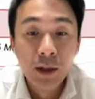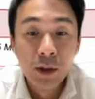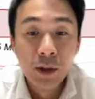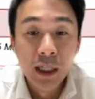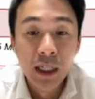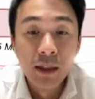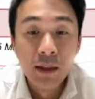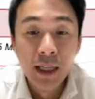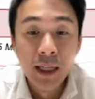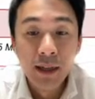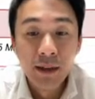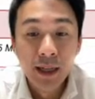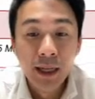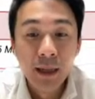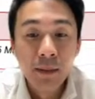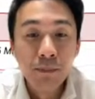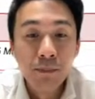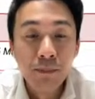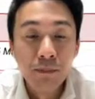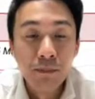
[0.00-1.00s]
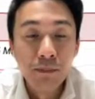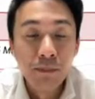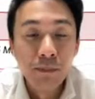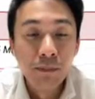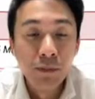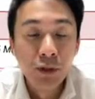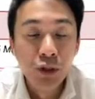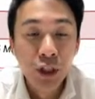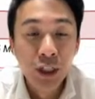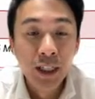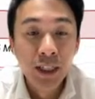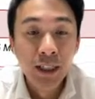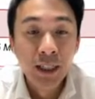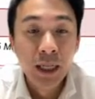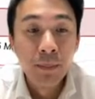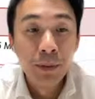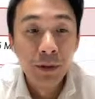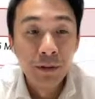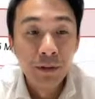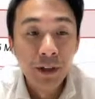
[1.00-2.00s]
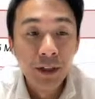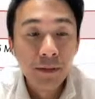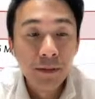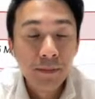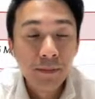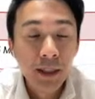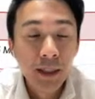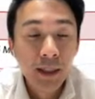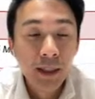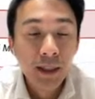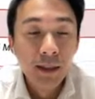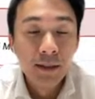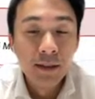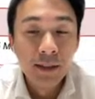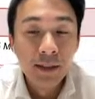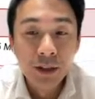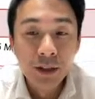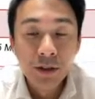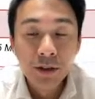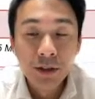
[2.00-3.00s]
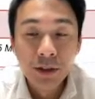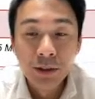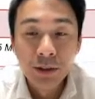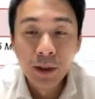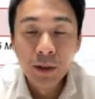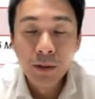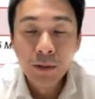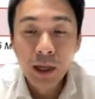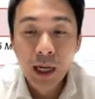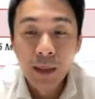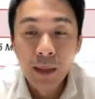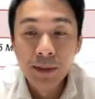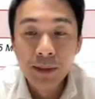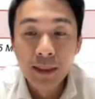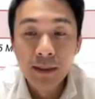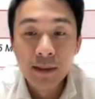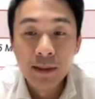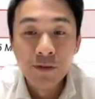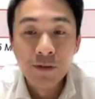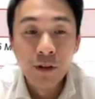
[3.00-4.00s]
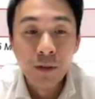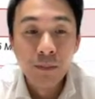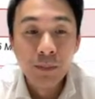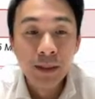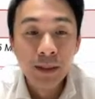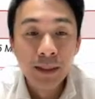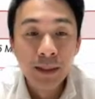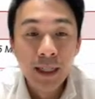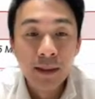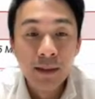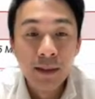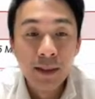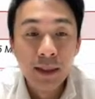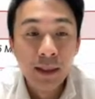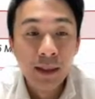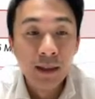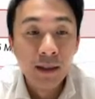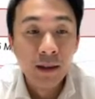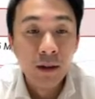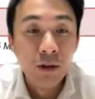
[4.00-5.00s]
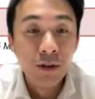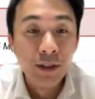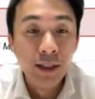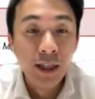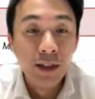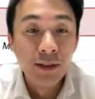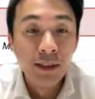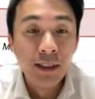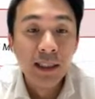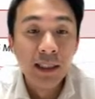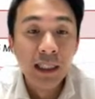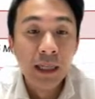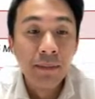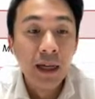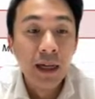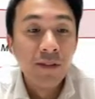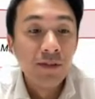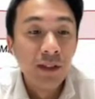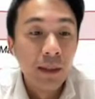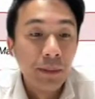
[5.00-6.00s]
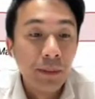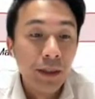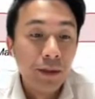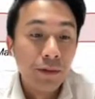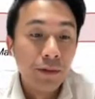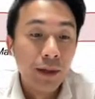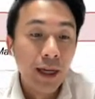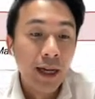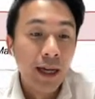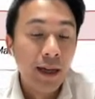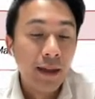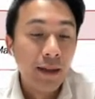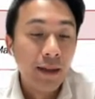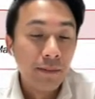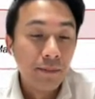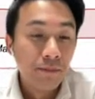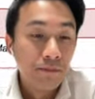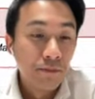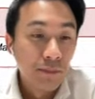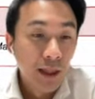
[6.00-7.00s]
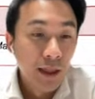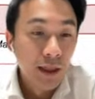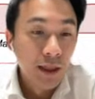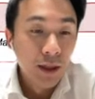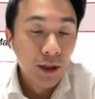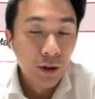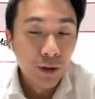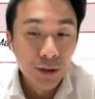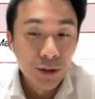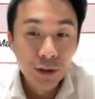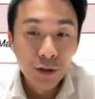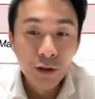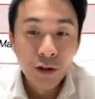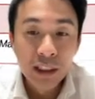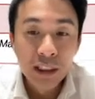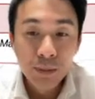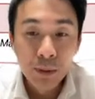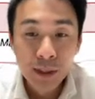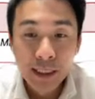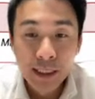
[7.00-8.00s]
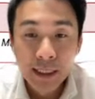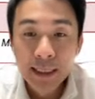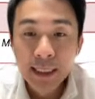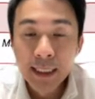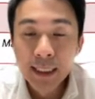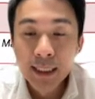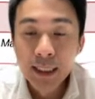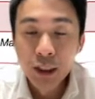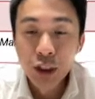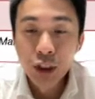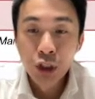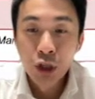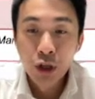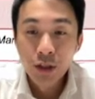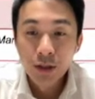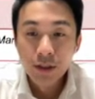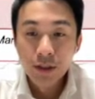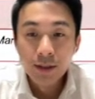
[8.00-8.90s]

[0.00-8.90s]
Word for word: in that eight trading day period. CNOOC as well, up 64%, the long DLC DMFW. And also correspondingly, the short